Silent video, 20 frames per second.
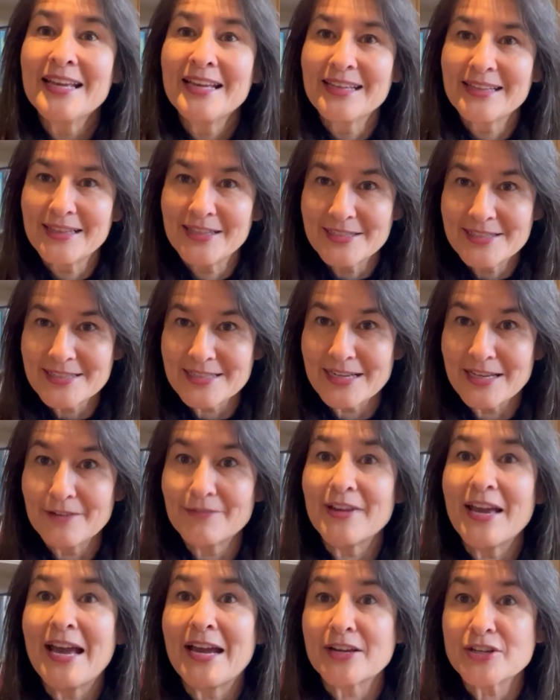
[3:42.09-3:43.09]
this stuff
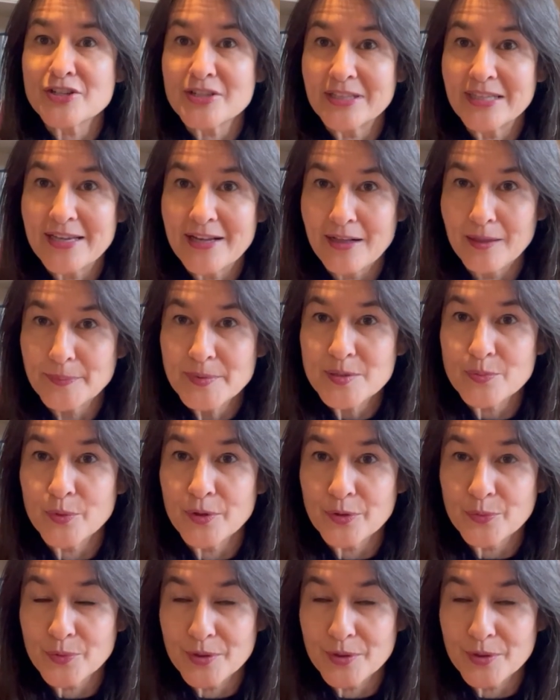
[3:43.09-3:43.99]
actually helps with